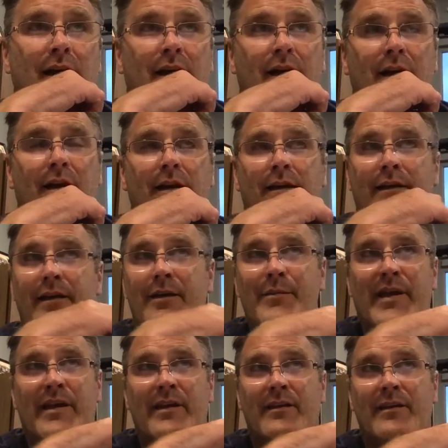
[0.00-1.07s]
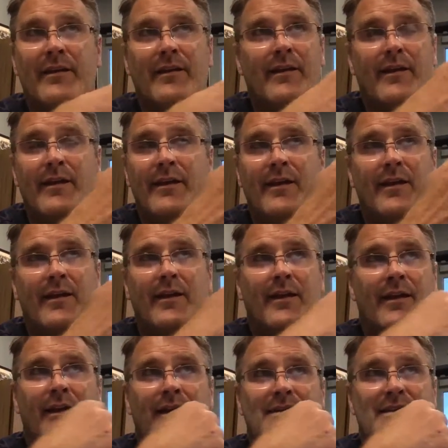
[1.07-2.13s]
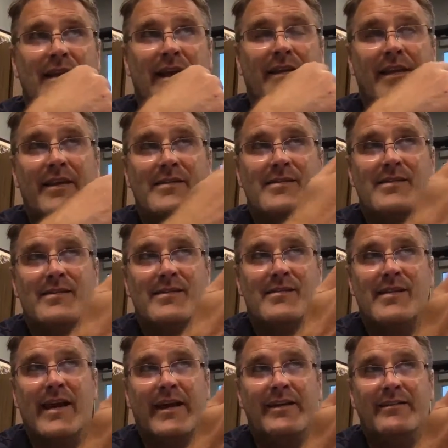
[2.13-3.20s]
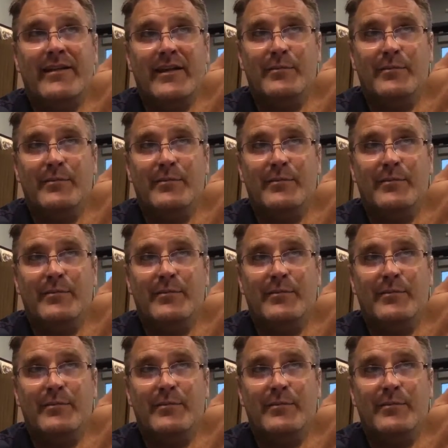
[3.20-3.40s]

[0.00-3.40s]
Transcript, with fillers: I mean, it's like these second team